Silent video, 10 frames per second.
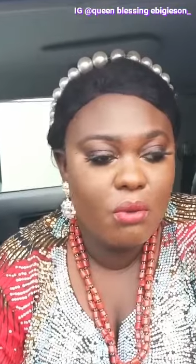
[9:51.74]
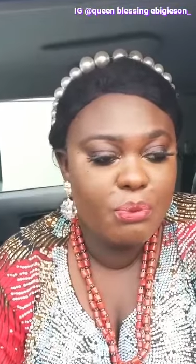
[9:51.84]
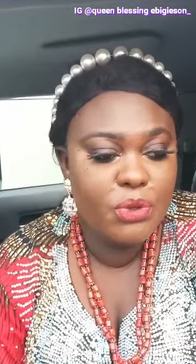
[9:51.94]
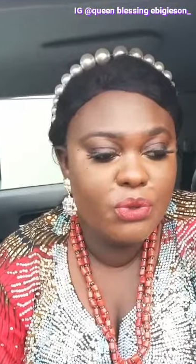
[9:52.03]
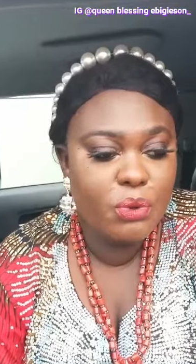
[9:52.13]

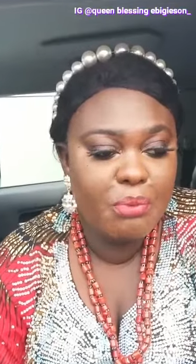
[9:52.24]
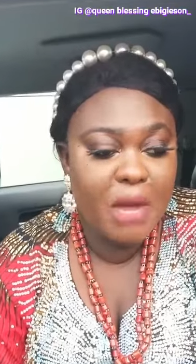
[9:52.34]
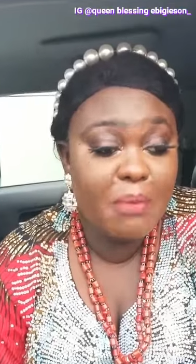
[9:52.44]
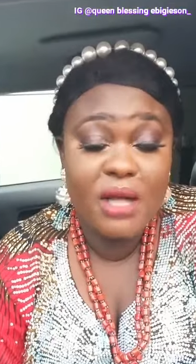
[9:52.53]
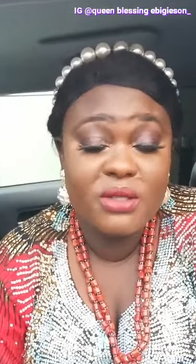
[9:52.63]
know,
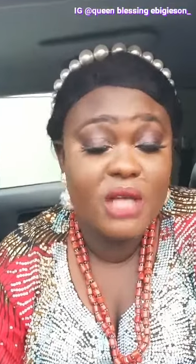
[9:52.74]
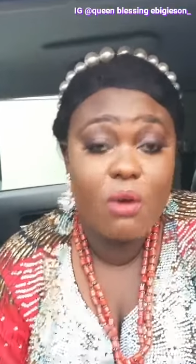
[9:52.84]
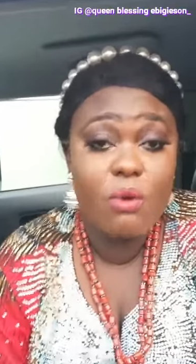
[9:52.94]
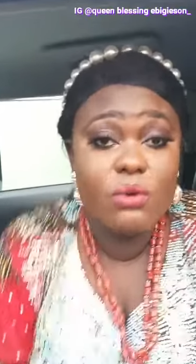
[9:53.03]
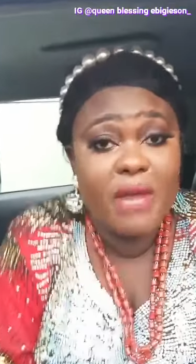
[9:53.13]
map out her
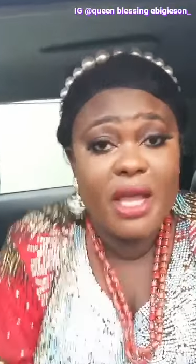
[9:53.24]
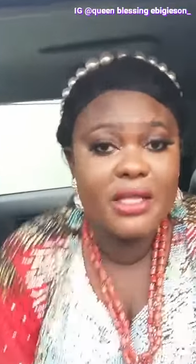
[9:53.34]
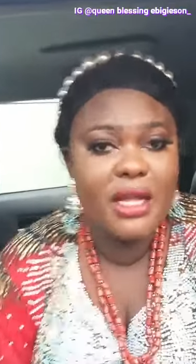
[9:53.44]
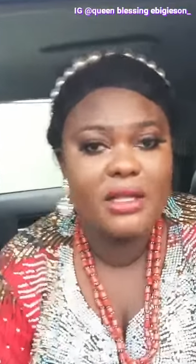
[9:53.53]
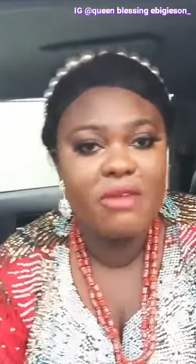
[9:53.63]
own
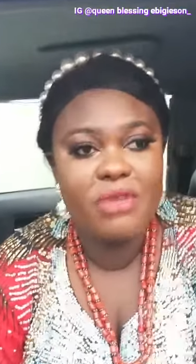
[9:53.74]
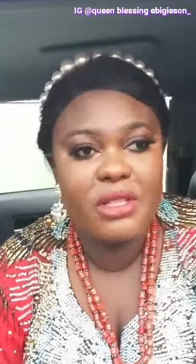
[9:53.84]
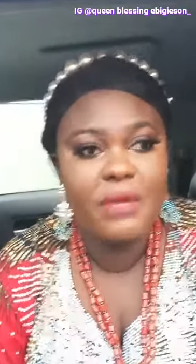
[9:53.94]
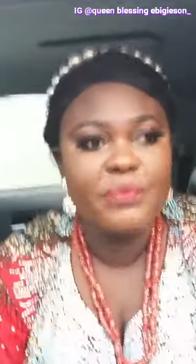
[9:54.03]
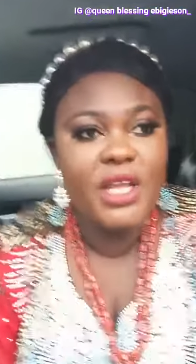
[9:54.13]
mind and
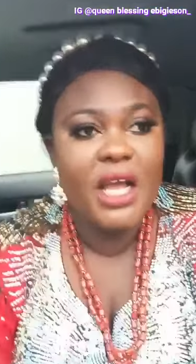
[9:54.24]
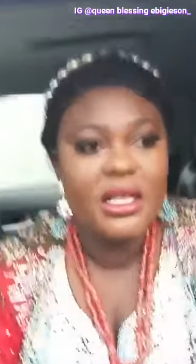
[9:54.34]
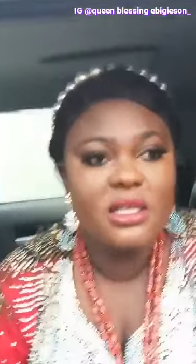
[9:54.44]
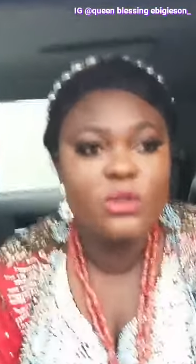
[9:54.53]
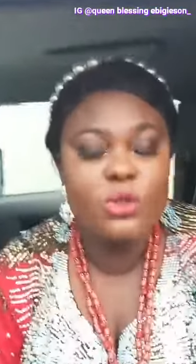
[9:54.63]
everything. I
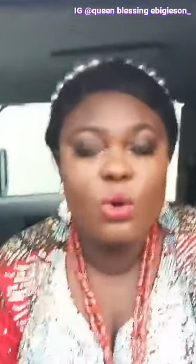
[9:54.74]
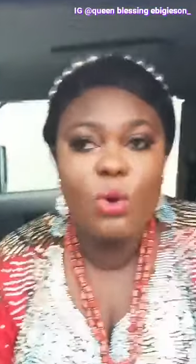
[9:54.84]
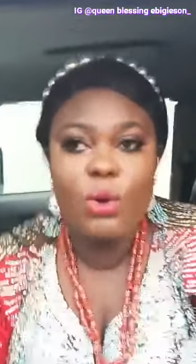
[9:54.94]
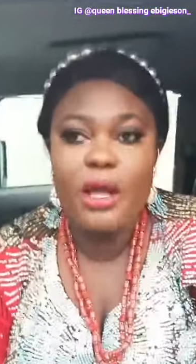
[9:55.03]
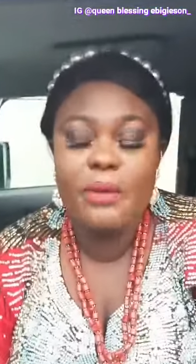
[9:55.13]
say, so